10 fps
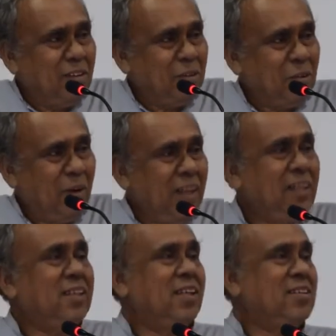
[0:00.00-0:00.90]
So
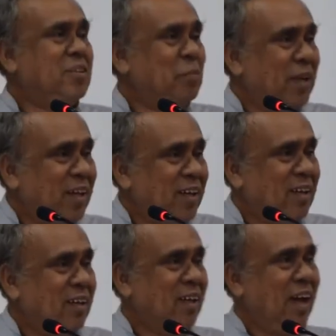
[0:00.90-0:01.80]
I'll just speak
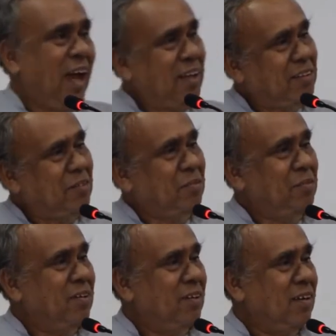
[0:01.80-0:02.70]
as
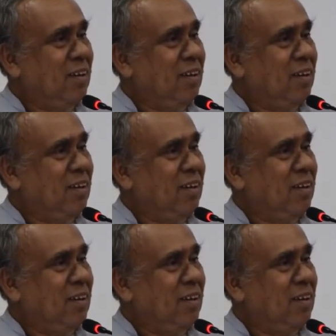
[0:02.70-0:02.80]
if